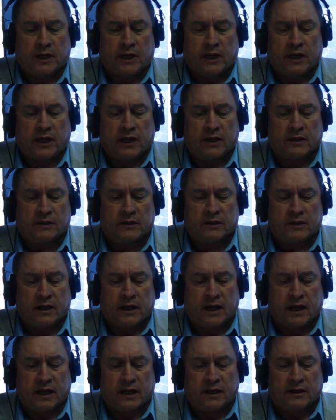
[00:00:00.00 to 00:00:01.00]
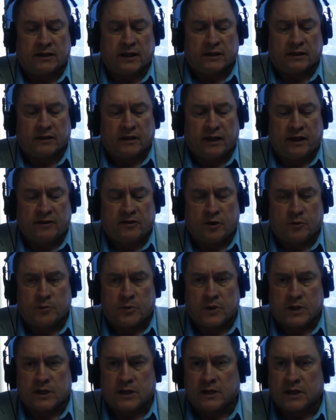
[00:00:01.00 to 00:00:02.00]
and and then let there
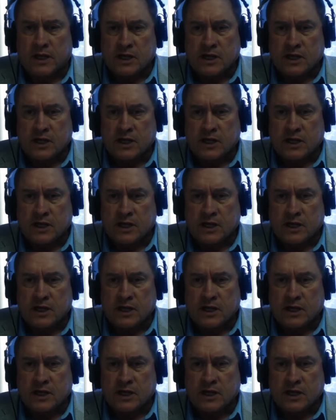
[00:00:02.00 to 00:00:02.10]
be an